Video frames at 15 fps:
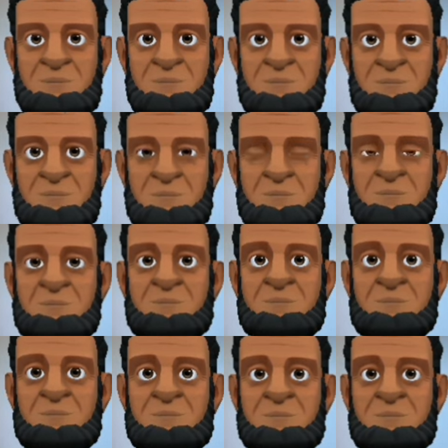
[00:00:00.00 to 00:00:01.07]

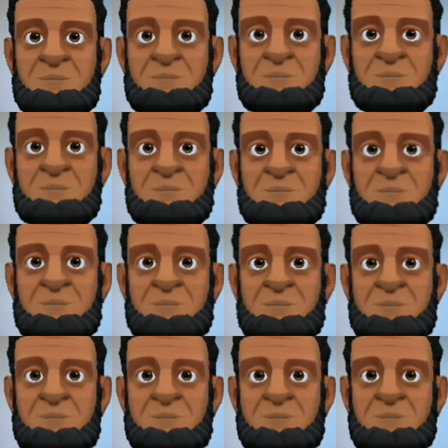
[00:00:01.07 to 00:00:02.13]

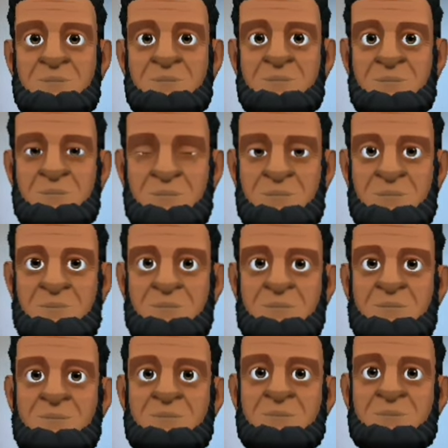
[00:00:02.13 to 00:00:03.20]

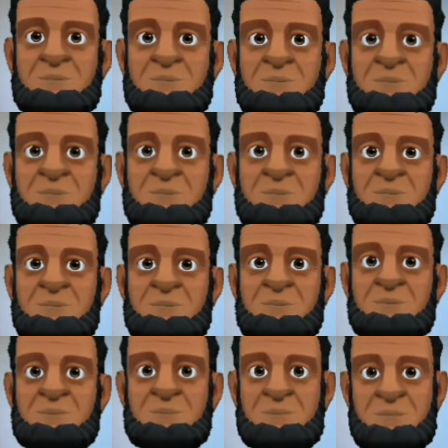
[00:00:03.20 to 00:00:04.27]

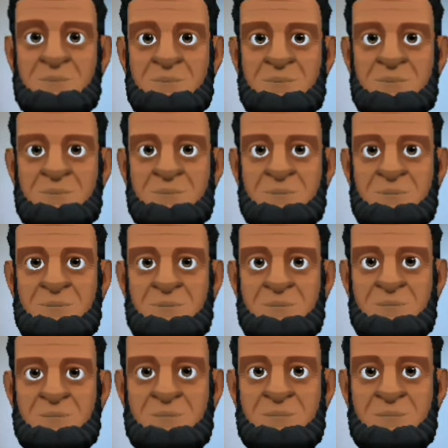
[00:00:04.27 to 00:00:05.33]

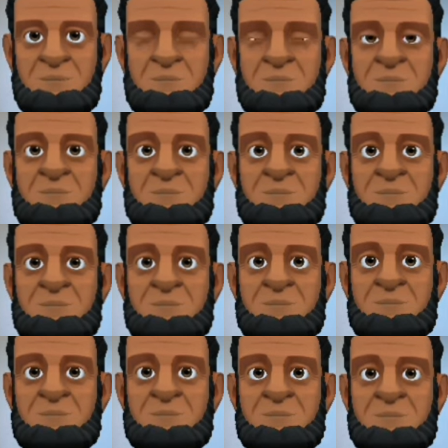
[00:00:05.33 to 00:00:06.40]

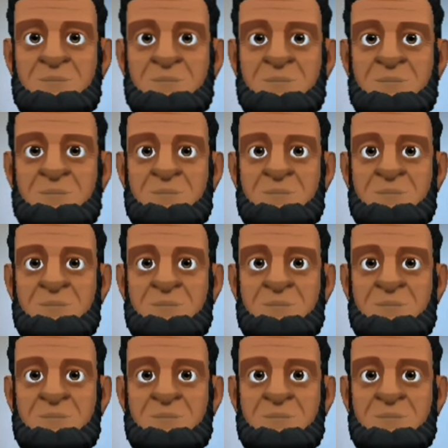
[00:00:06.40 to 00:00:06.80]
The person shown says nothing.